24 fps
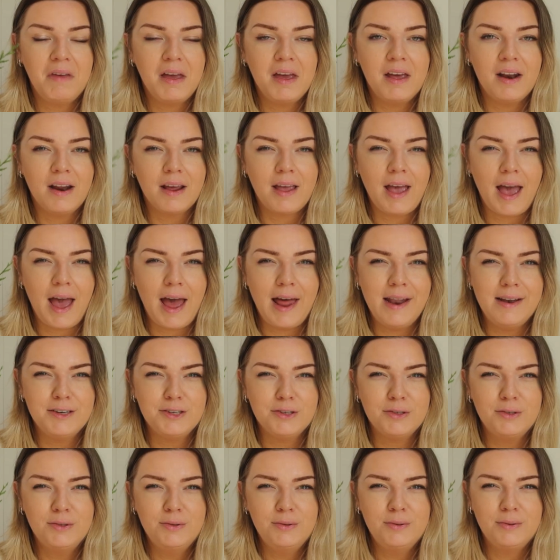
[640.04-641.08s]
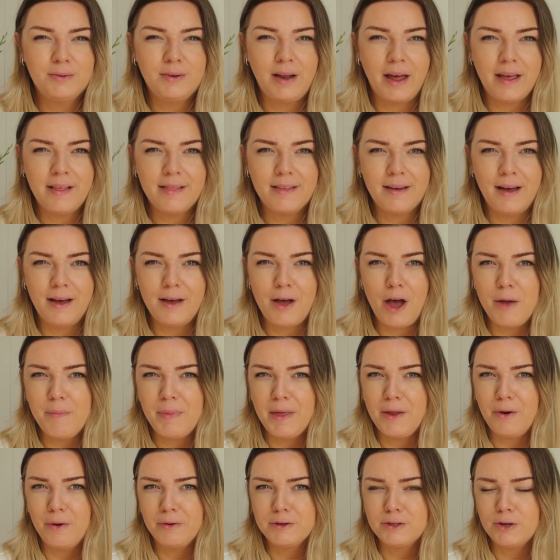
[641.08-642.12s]
in a candle. Like, I
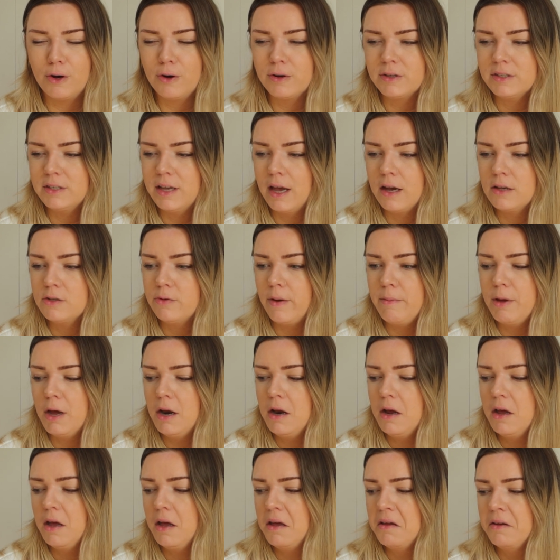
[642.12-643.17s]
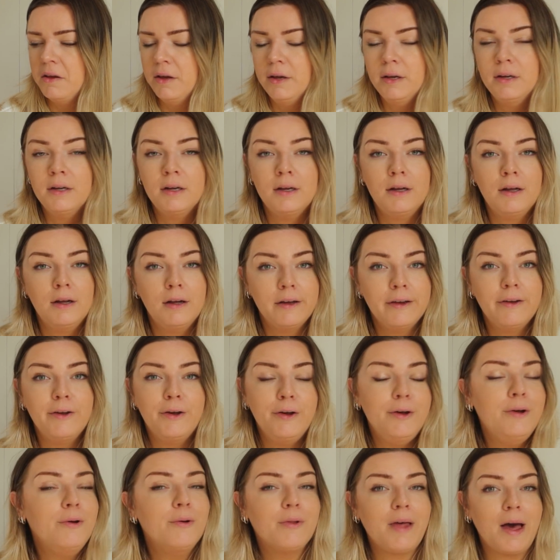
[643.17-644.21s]
hope they're not toxic. So I'm gonna
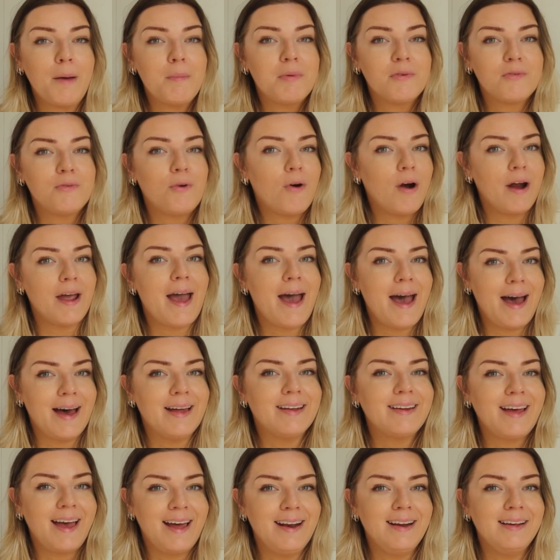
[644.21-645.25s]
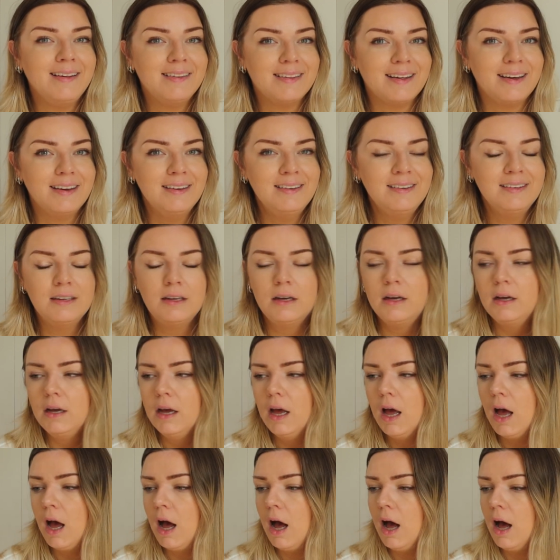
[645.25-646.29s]
Google that before I add anything.
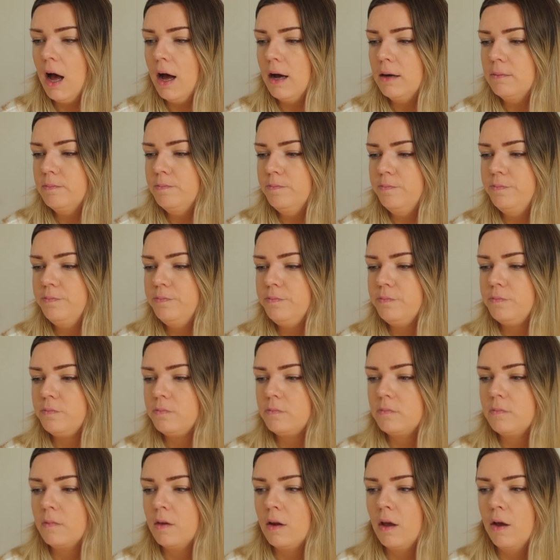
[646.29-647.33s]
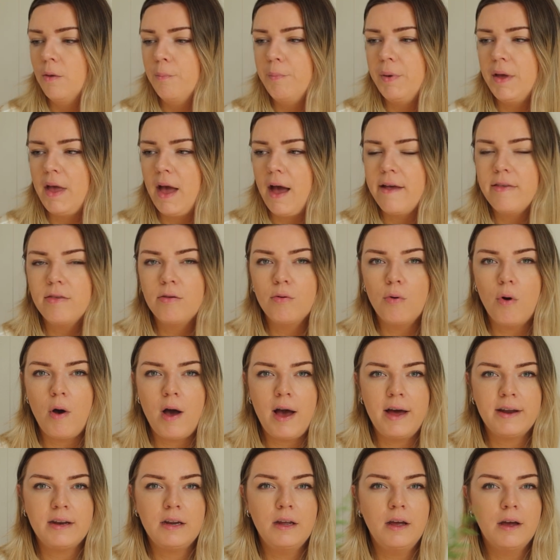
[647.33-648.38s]
But yeah, I thought
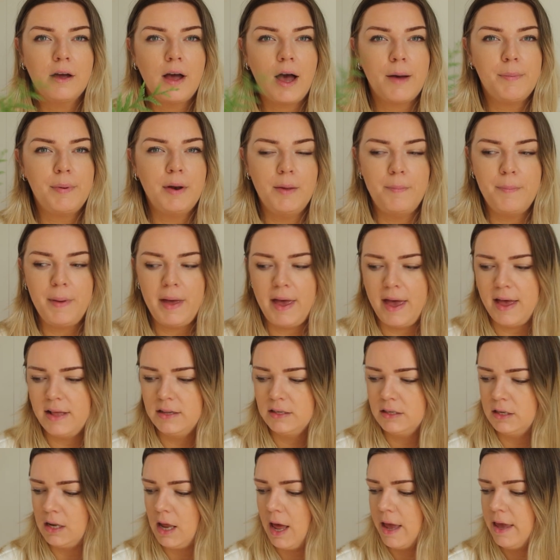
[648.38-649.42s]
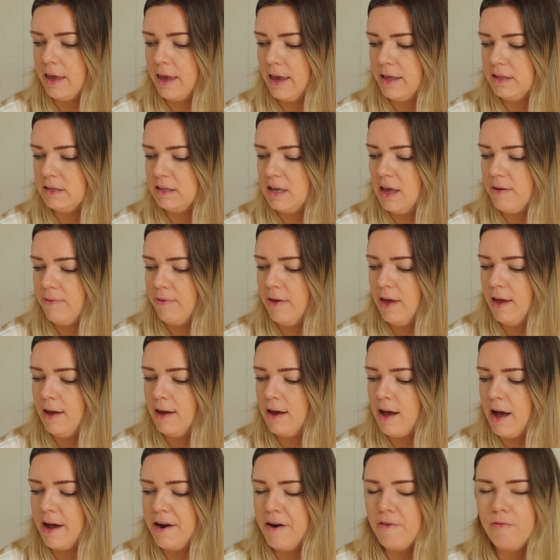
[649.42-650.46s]
adding a couple of bits, like it's
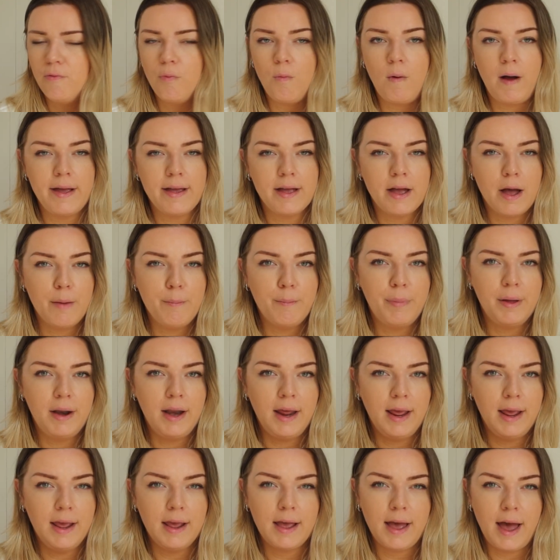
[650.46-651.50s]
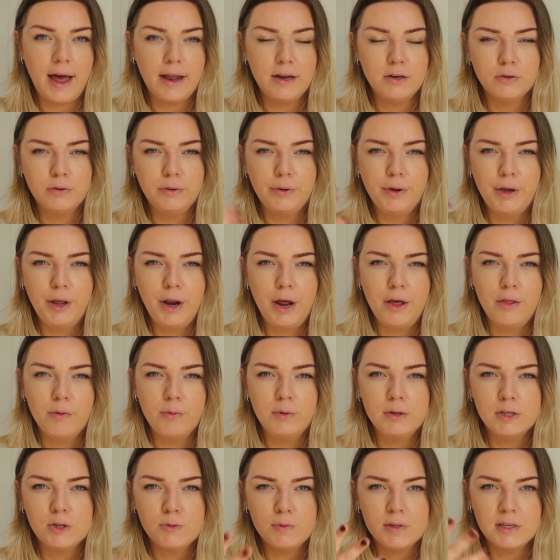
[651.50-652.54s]
giving kind of white company candle, you know, the
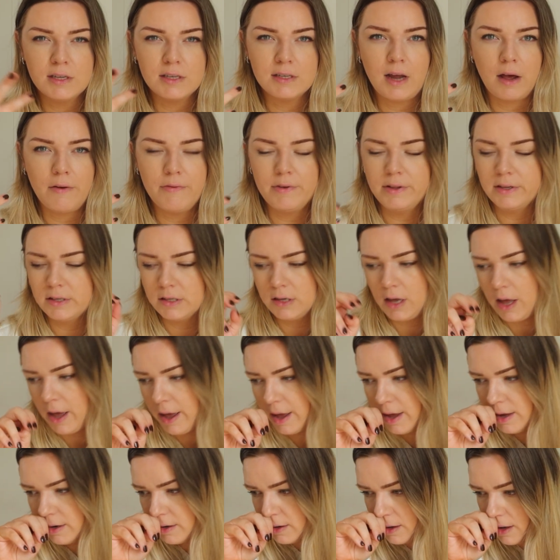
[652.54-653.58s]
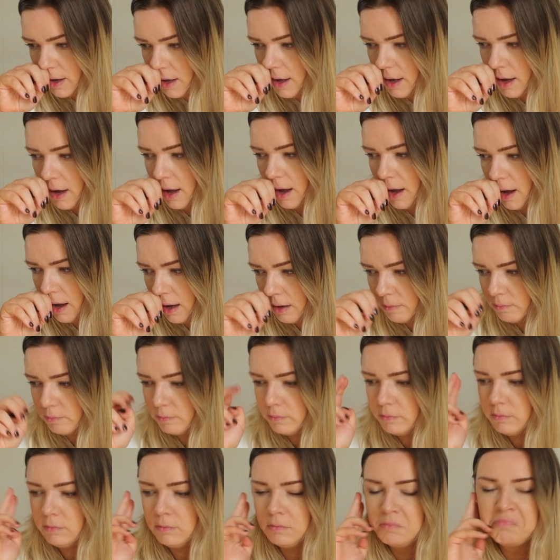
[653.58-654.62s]
ones with the stuff inside.
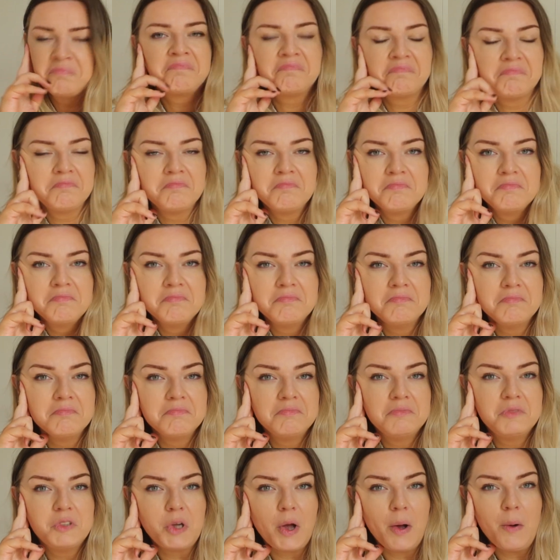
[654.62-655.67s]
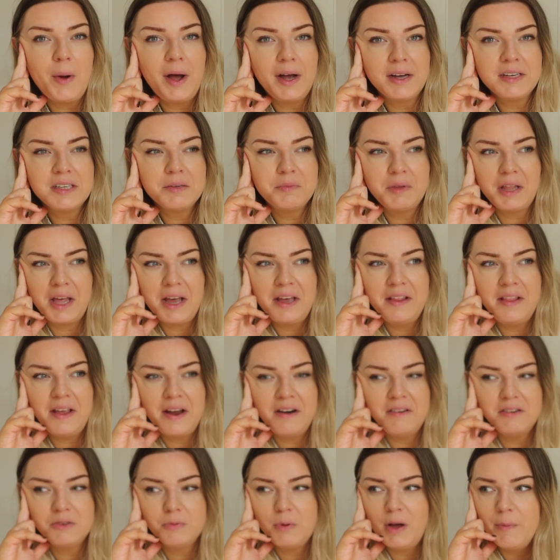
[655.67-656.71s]
So I'll whack some of that in
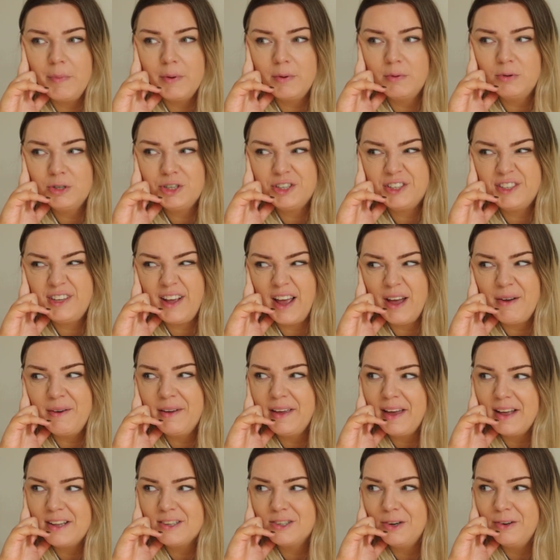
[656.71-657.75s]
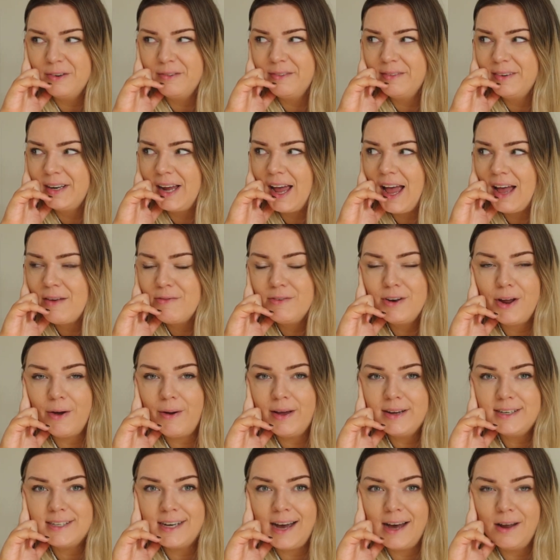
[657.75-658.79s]
there as well, but we'll just see how it gets on. I have no
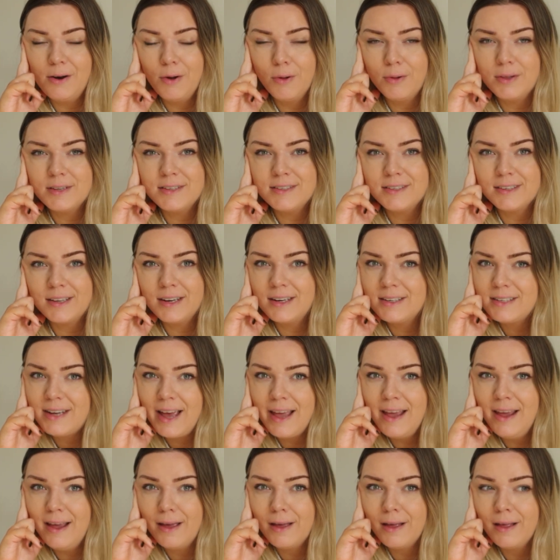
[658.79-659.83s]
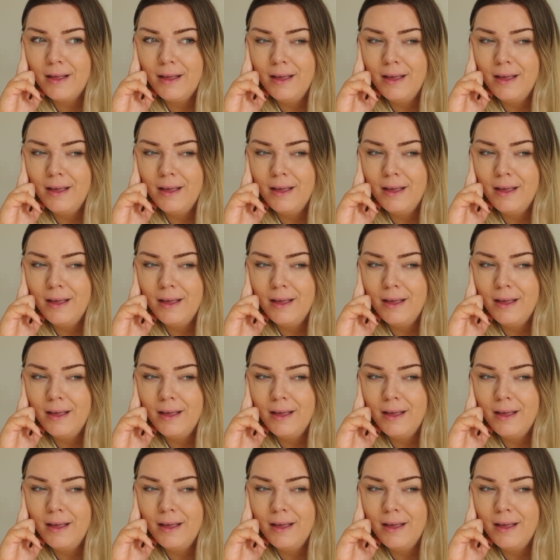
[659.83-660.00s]
idea how long this is gonna take